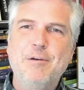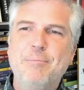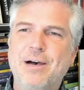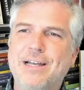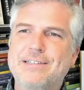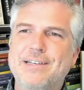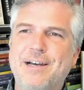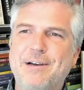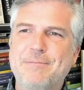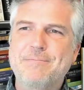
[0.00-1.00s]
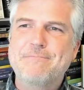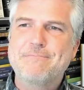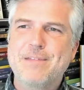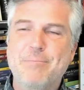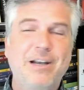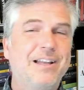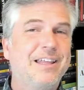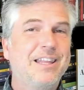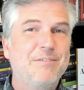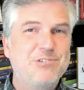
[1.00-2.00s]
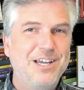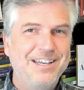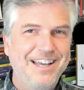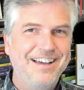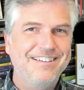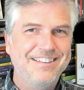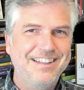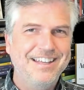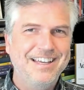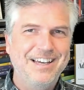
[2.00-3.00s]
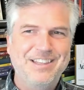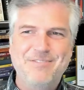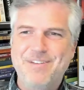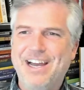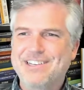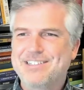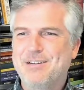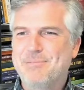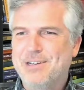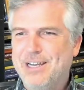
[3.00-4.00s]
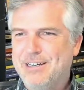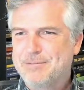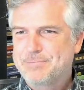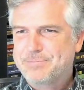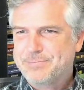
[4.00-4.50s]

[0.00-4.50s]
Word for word: But um, apparently they've shut down the, uh, the fax number now.